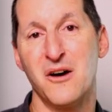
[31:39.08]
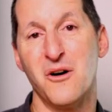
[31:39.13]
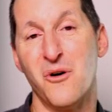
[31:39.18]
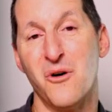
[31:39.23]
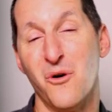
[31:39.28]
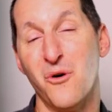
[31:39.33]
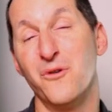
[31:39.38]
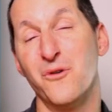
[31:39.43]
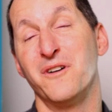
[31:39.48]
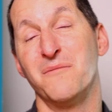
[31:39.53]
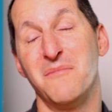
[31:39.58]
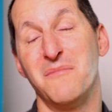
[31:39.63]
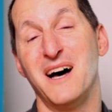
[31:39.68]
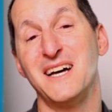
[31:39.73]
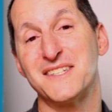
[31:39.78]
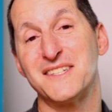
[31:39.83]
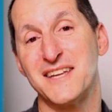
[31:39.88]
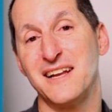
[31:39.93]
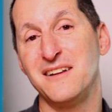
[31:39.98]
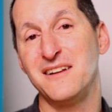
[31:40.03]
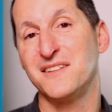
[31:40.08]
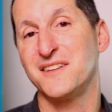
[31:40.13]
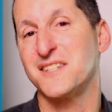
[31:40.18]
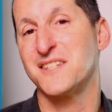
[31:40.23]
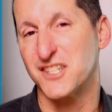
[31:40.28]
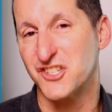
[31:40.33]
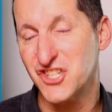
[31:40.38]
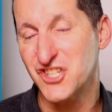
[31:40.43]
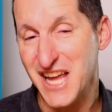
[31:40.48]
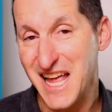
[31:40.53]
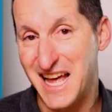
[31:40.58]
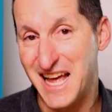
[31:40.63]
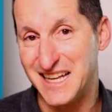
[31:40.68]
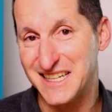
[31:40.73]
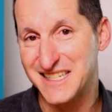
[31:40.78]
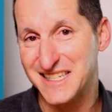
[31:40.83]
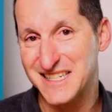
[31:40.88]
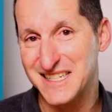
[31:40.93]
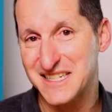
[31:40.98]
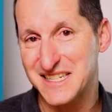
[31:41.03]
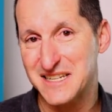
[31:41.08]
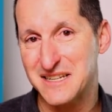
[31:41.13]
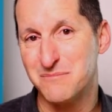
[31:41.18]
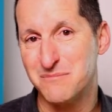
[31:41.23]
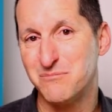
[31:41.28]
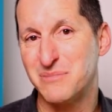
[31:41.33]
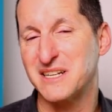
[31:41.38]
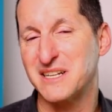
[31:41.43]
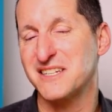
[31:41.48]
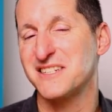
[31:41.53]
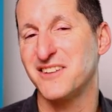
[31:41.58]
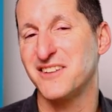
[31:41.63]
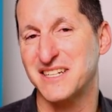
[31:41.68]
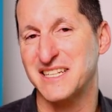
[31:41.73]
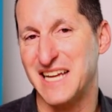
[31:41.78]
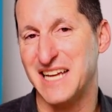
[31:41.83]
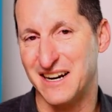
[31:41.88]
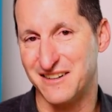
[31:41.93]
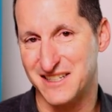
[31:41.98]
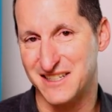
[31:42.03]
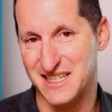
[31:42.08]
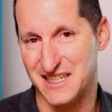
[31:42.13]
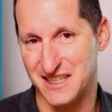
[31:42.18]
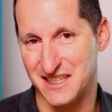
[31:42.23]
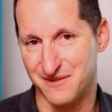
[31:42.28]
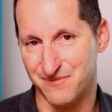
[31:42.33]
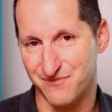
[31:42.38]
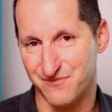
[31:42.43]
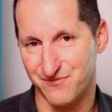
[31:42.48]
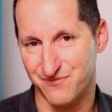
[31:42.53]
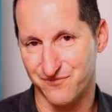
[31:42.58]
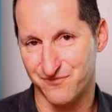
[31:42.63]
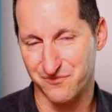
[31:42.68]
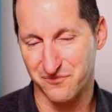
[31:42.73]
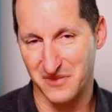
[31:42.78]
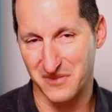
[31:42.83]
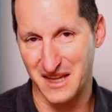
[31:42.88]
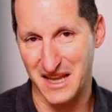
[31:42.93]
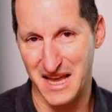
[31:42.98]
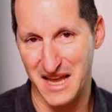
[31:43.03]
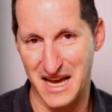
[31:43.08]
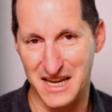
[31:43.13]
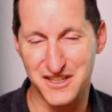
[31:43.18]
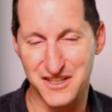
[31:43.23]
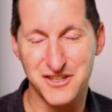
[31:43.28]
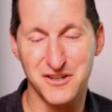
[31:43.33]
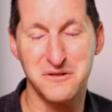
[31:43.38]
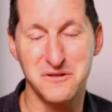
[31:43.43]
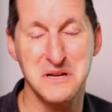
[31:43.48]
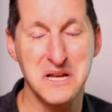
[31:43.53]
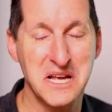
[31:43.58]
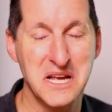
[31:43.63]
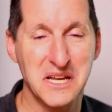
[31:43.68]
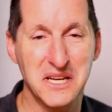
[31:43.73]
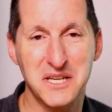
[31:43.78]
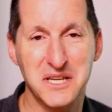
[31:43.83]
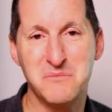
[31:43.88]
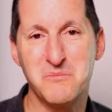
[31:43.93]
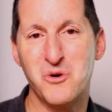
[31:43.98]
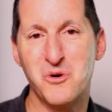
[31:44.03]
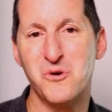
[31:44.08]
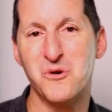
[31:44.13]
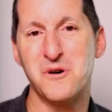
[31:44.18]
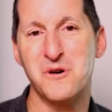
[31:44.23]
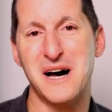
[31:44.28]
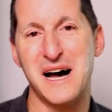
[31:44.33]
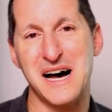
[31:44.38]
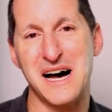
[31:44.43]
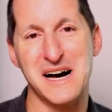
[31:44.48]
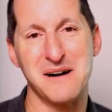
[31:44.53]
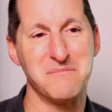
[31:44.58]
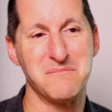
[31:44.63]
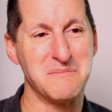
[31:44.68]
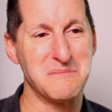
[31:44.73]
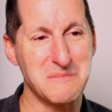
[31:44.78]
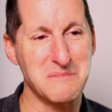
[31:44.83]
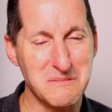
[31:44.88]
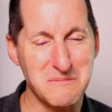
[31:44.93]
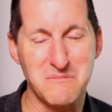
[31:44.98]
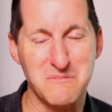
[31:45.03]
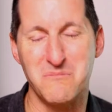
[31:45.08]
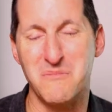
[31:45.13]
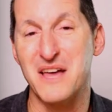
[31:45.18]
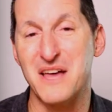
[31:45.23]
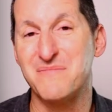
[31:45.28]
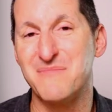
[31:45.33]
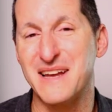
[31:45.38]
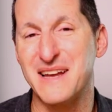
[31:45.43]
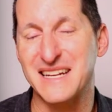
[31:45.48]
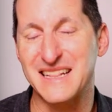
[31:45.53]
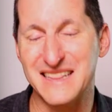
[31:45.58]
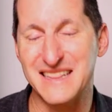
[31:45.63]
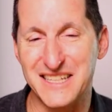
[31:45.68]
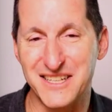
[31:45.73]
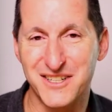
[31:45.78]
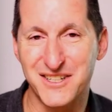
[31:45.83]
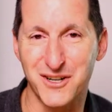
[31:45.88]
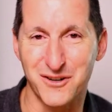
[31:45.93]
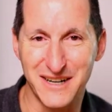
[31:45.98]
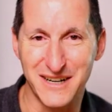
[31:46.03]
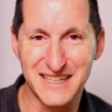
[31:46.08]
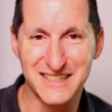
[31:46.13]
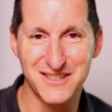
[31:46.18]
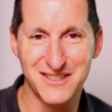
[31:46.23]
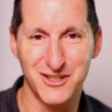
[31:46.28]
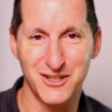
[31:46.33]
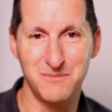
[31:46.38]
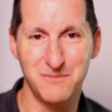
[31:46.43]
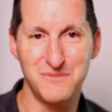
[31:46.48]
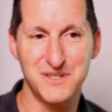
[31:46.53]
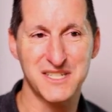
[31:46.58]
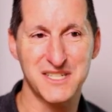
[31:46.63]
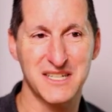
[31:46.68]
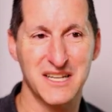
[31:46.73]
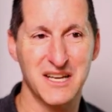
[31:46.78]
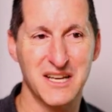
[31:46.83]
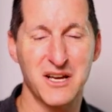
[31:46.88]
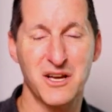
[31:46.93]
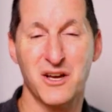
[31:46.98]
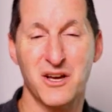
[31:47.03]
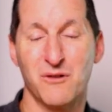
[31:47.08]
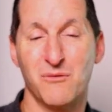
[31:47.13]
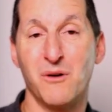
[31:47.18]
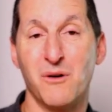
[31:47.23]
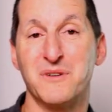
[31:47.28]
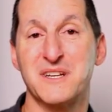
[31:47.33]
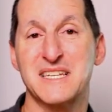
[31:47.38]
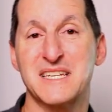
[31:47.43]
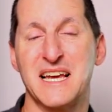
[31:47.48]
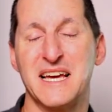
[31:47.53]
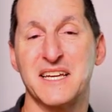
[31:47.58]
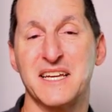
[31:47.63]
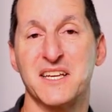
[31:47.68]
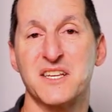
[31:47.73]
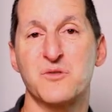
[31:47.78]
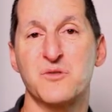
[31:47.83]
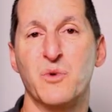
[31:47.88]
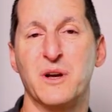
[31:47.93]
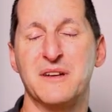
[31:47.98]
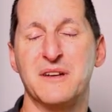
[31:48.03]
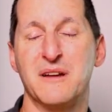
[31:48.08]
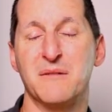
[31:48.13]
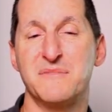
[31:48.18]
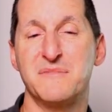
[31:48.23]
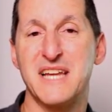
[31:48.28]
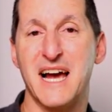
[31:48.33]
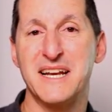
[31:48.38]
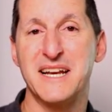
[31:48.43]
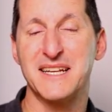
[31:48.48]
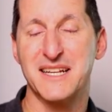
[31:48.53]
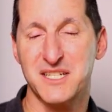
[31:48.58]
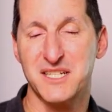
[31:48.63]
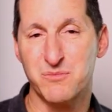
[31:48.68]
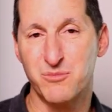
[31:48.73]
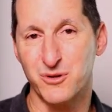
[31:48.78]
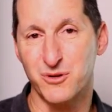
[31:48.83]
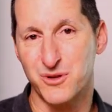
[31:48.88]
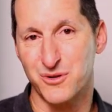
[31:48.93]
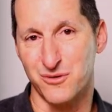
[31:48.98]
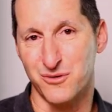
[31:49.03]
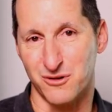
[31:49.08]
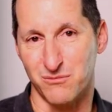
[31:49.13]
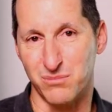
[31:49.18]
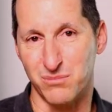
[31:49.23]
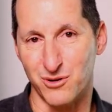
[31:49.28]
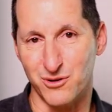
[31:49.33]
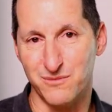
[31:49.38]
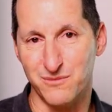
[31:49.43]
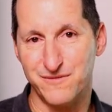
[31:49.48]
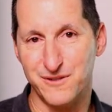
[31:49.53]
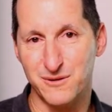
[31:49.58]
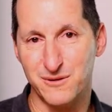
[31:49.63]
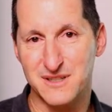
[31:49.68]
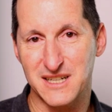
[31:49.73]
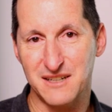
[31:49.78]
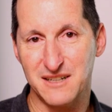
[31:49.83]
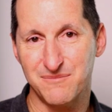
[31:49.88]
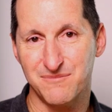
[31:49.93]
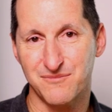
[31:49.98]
or it might tell you there's a chance, but it's not a guarantee. And so in more mathematically correct terms, what we're saying is when data gets put through a bloom filter,